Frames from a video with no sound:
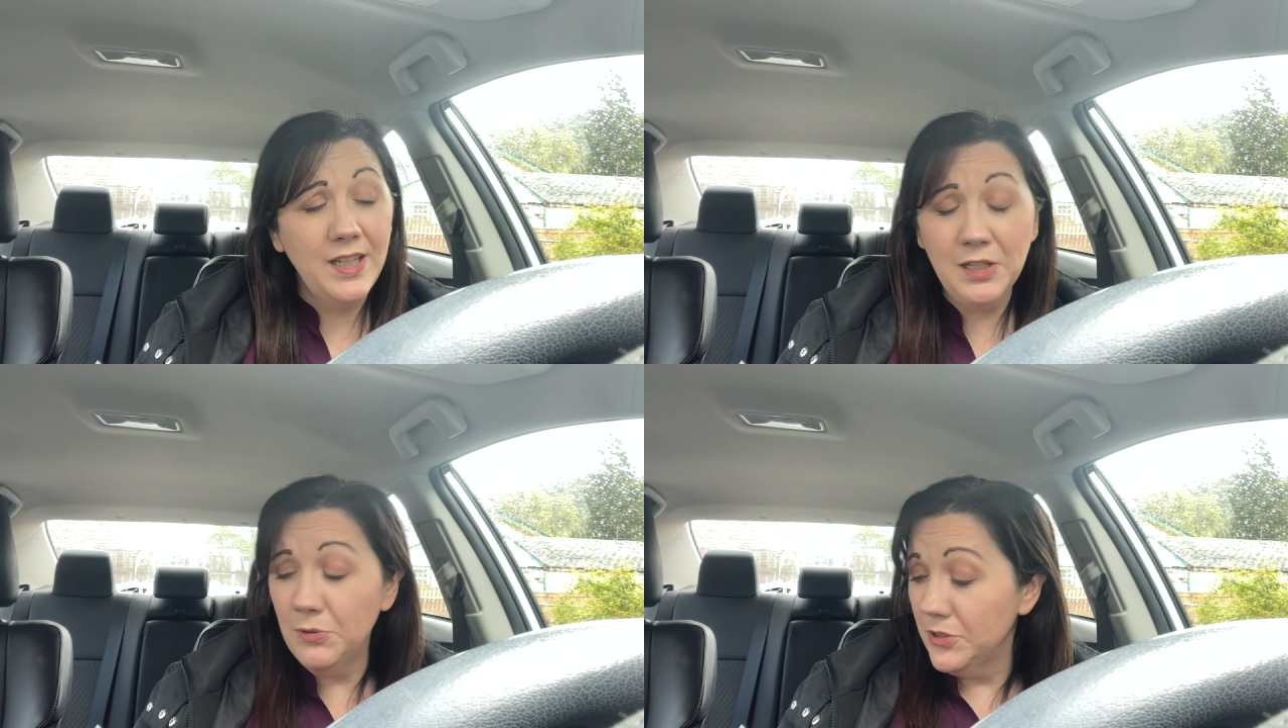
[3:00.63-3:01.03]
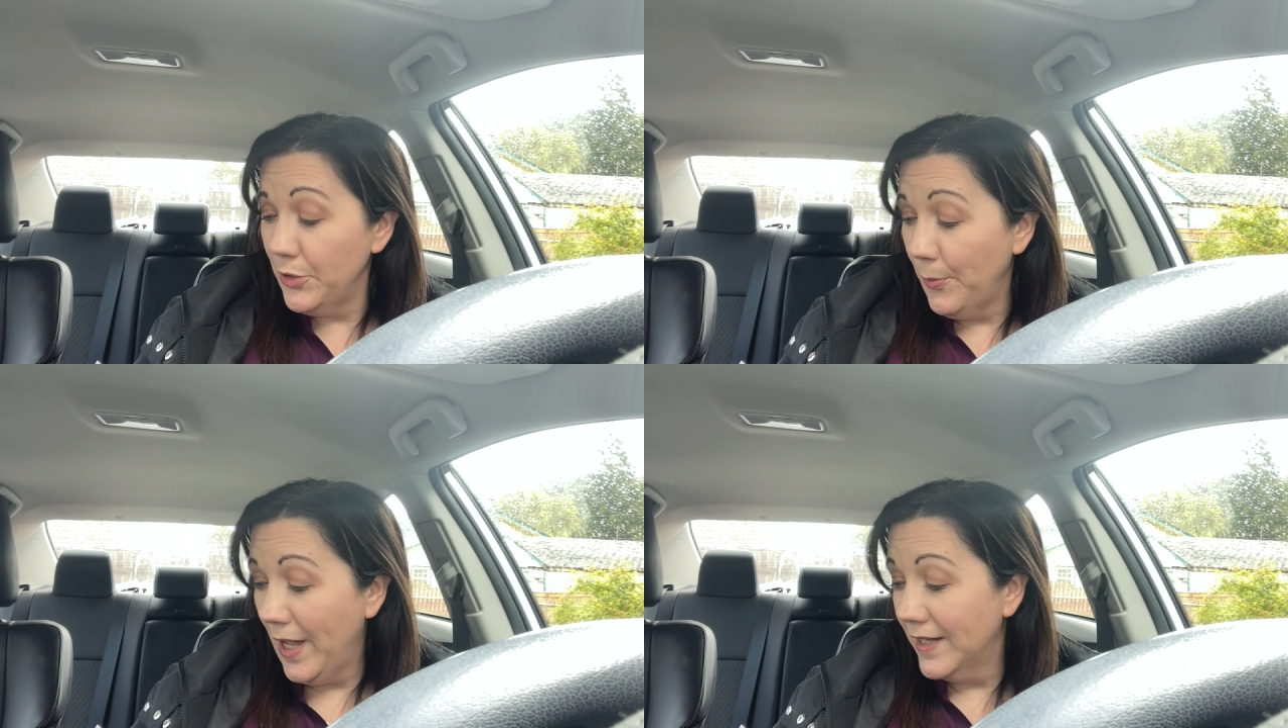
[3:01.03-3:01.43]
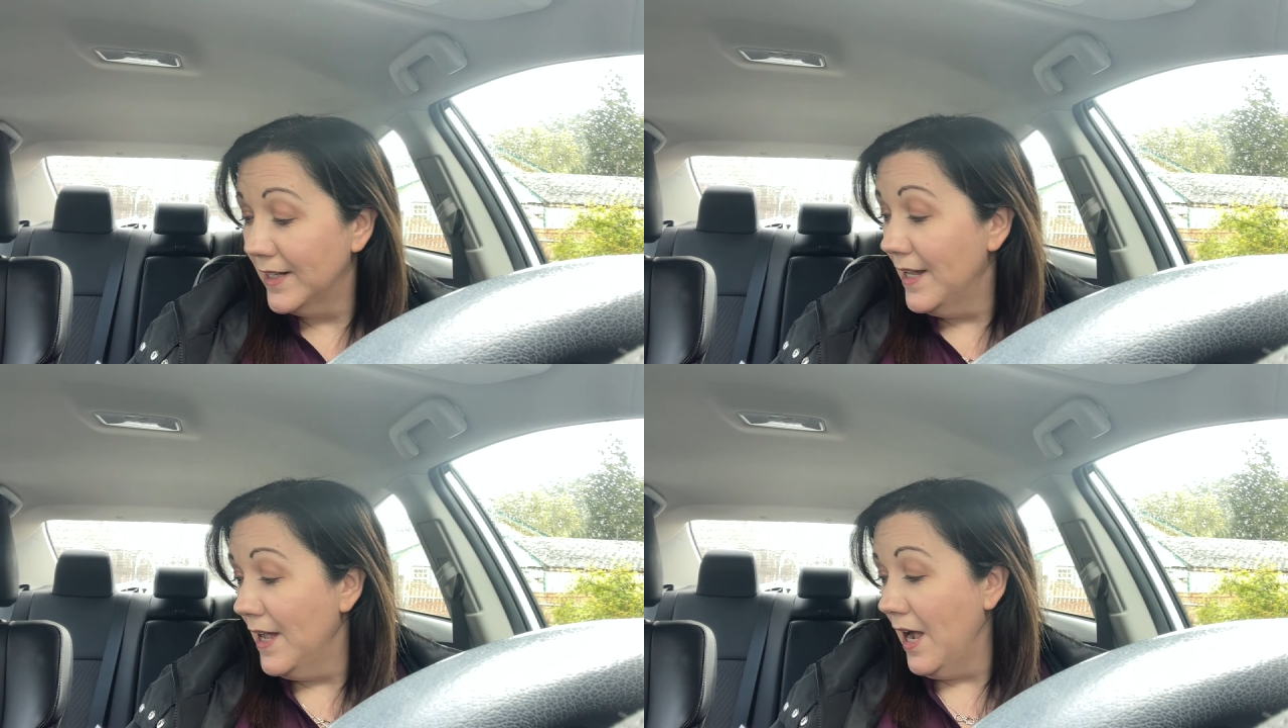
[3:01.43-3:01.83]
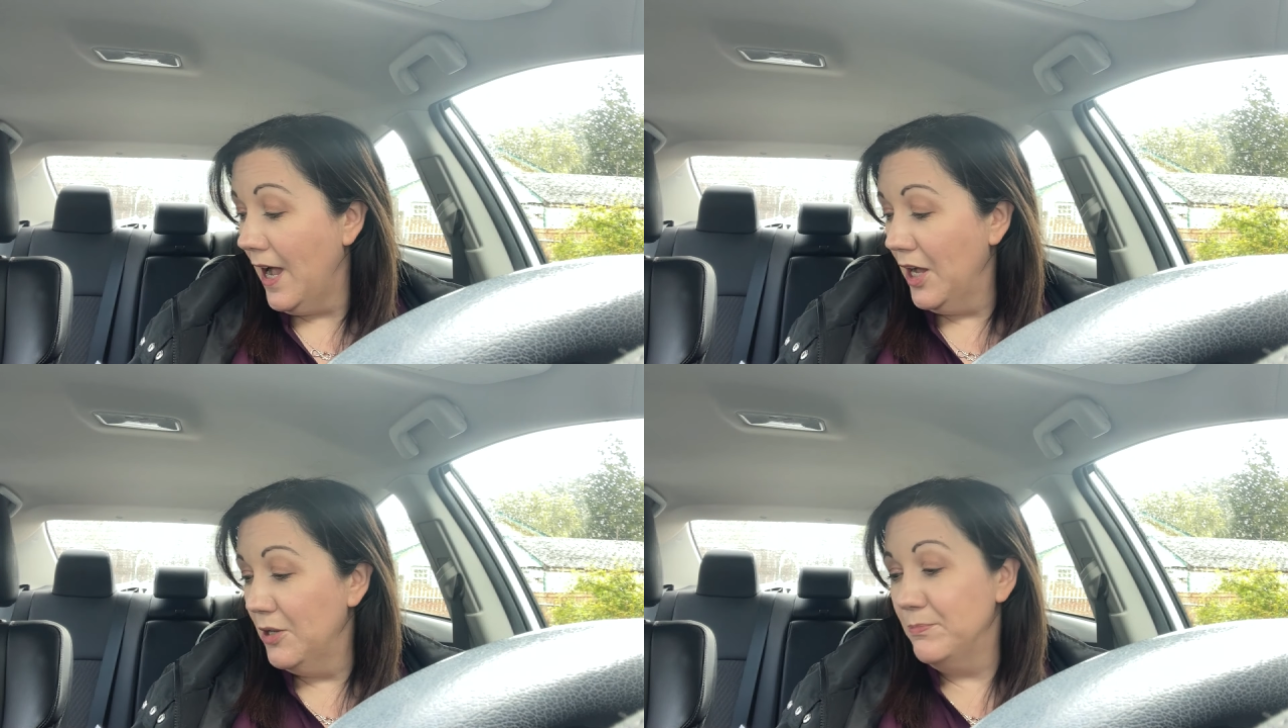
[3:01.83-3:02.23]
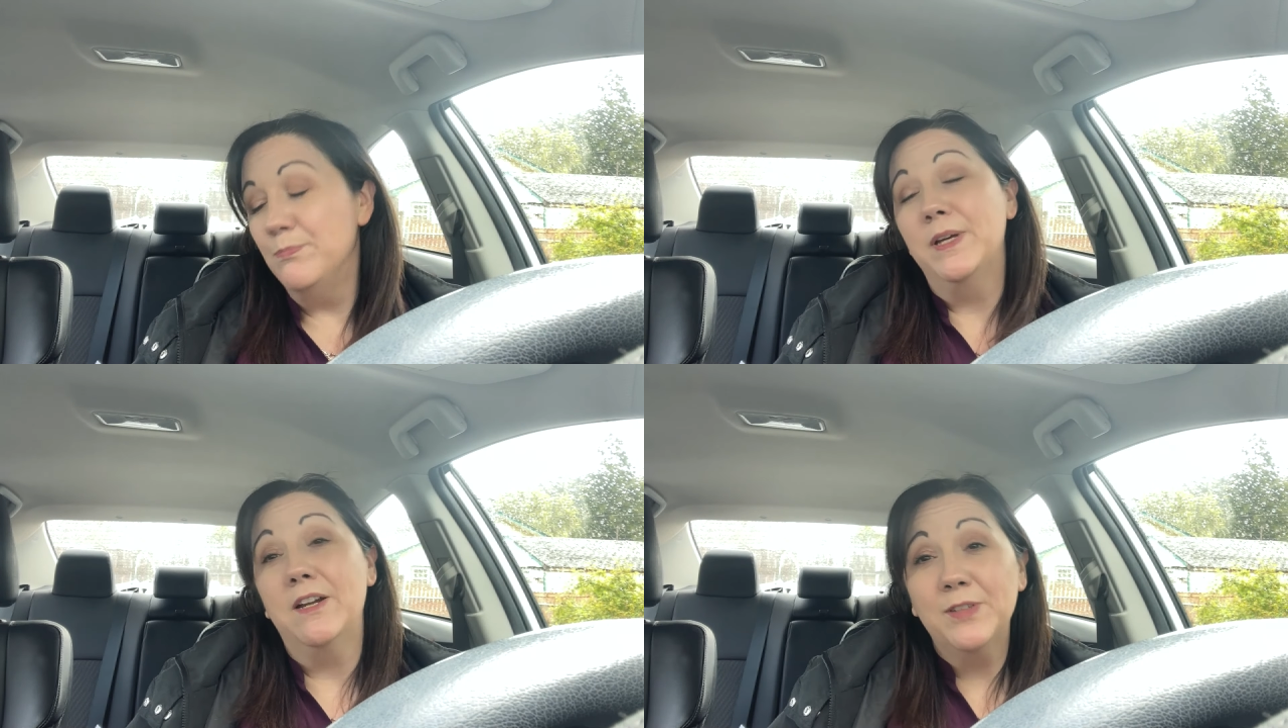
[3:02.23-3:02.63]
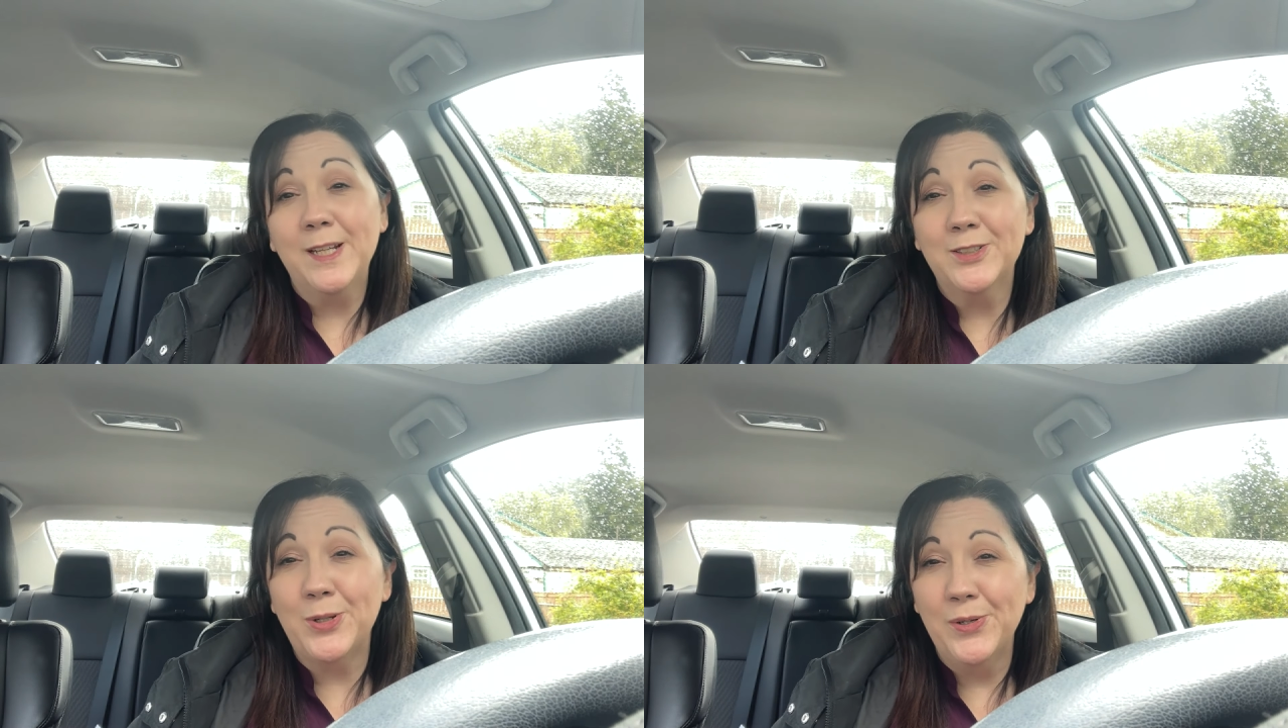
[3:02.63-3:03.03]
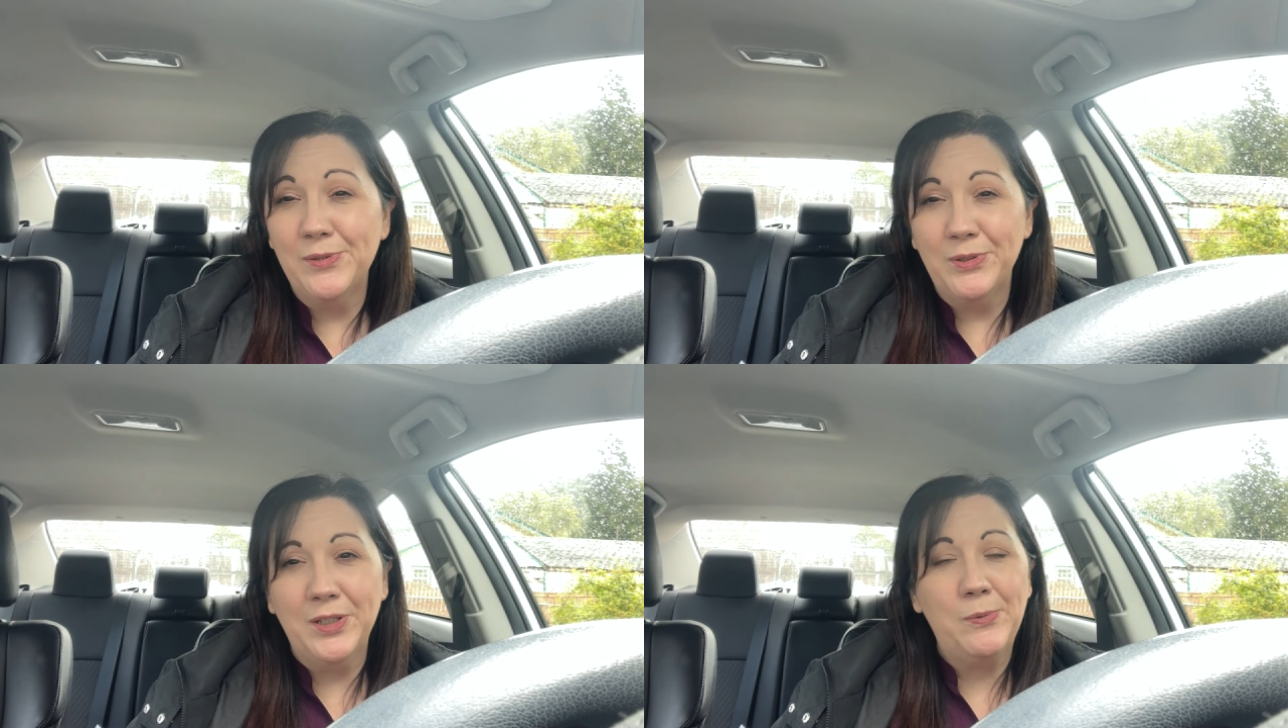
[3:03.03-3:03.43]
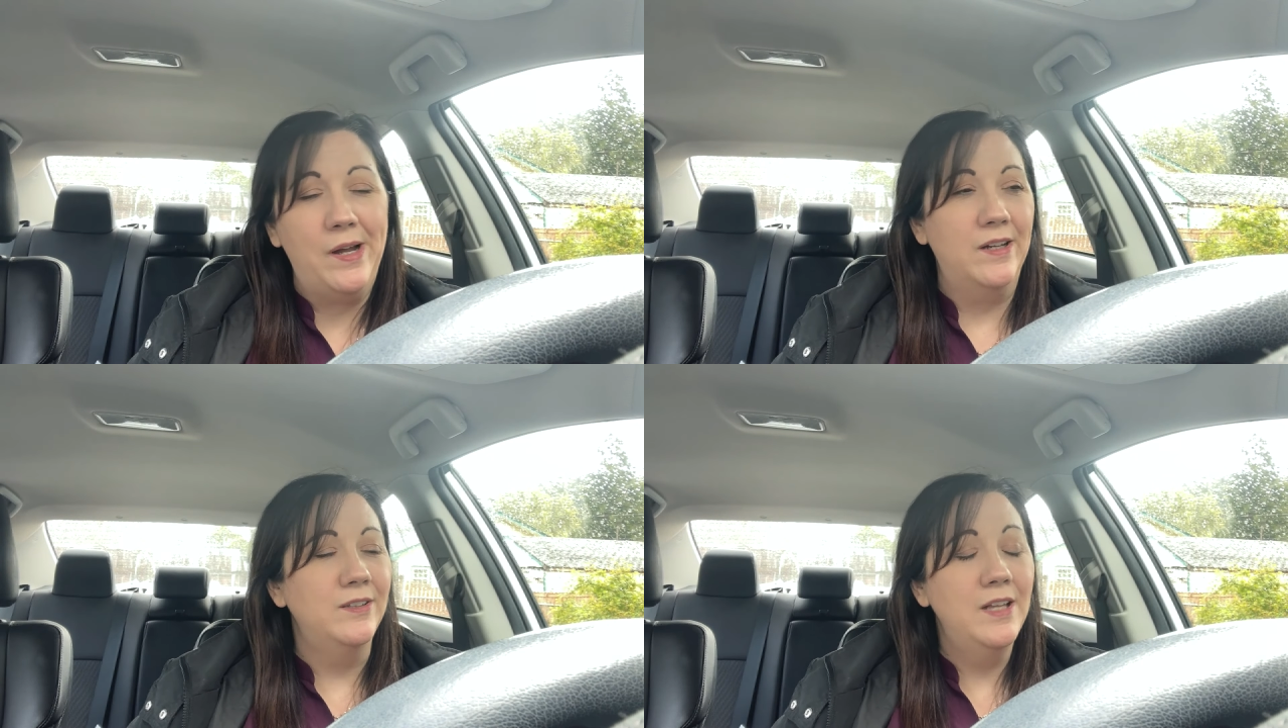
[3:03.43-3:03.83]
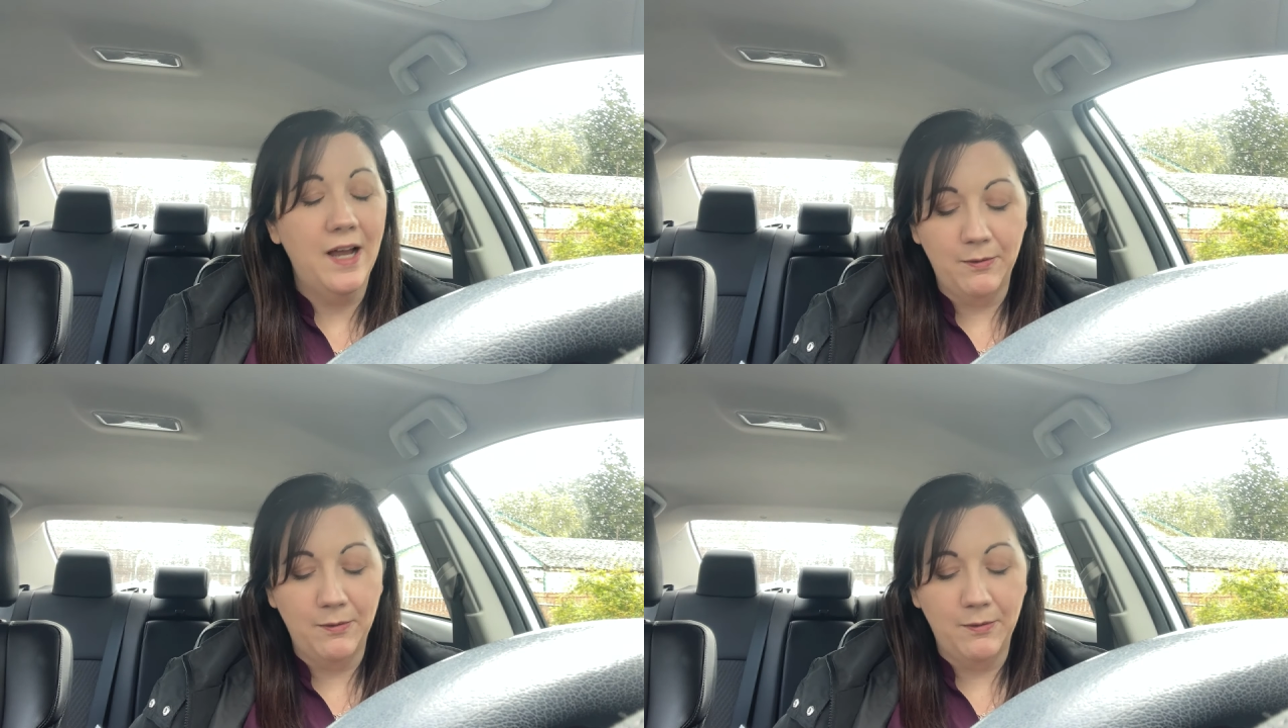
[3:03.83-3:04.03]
It was so bad. Um, but everything's going really well.